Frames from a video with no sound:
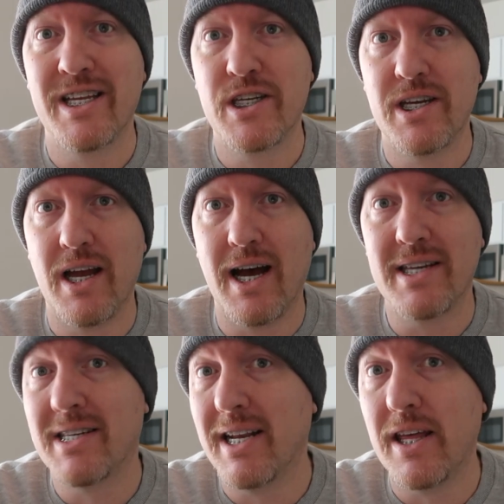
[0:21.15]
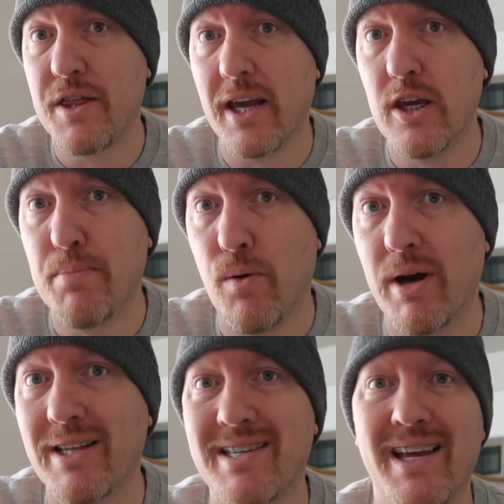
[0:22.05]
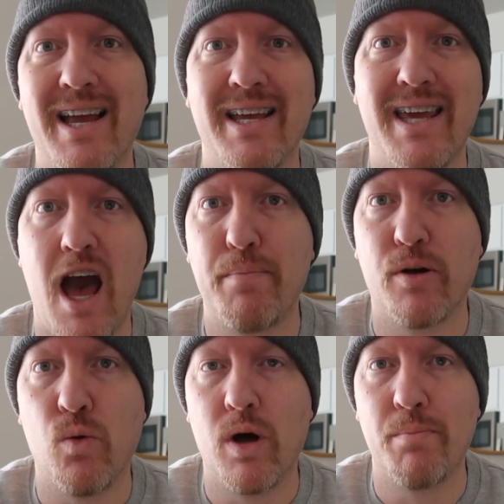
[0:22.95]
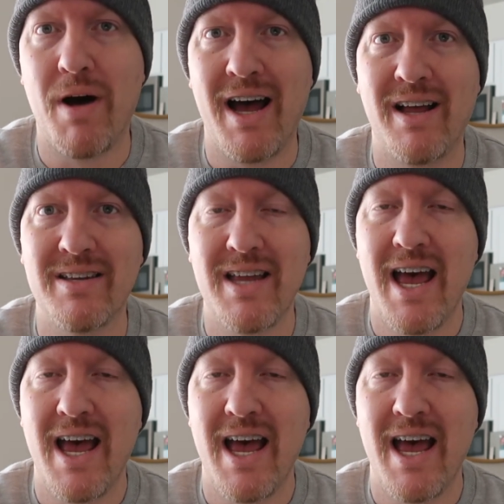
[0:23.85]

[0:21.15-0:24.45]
Citi Thank You Points, Capital One Miles,